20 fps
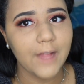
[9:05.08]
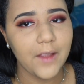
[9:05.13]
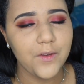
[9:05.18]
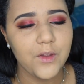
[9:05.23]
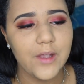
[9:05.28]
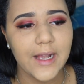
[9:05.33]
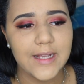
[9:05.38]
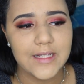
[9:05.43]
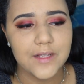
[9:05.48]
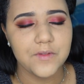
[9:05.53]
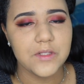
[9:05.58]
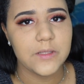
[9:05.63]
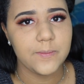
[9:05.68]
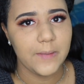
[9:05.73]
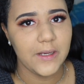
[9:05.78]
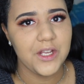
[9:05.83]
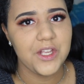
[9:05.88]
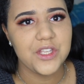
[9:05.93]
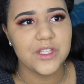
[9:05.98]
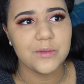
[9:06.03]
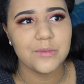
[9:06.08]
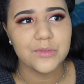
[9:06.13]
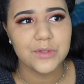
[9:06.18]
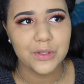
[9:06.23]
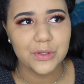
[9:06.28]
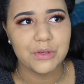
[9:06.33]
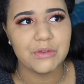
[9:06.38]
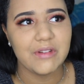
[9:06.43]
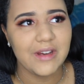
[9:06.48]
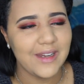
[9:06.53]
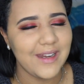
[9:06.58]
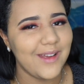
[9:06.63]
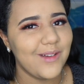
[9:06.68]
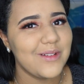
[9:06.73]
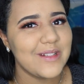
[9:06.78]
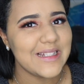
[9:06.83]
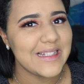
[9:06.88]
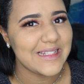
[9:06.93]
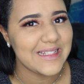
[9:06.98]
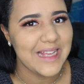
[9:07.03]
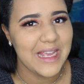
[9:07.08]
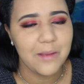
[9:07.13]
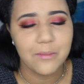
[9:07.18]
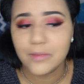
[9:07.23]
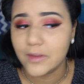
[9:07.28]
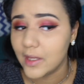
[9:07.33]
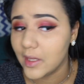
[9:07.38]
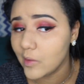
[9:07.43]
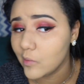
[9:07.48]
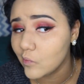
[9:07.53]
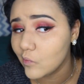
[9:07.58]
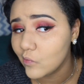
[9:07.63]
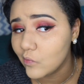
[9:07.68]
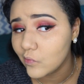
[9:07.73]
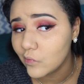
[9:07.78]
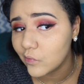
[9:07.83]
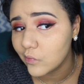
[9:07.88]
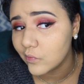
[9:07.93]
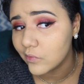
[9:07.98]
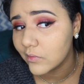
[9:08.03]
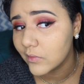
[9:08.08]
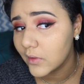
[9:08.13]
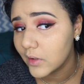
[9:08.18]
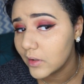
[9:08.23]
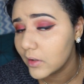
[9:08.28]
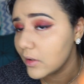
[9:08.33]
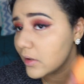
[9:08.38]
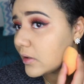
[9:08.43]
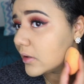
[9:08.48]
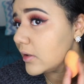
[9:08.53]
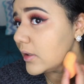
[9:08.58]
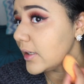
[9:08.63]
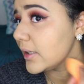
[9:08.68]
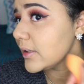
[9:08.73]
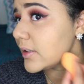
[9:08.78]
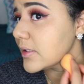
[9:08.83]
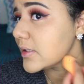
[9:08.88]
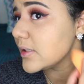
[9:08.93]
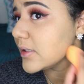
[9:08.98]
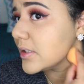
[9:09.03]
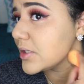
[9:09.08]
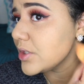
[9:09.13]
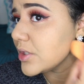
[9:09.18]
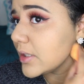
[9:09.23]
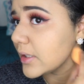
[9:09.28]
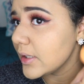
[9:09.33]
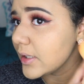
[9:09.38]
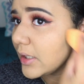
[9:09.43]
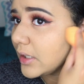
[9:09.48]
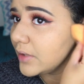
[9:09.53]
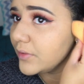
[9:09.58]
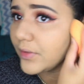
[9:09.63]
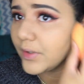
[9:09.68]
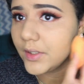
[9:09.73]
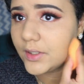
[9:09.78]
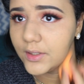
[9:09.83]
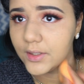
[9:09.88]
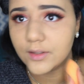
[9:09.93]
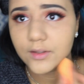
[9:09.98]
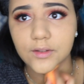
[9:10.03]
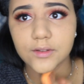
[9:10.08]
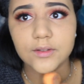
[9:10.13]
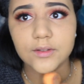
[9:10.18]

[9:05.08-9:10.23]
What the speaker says: you guys have a sponge, I'm telling you right now, it's the same thing. Like this legit covered.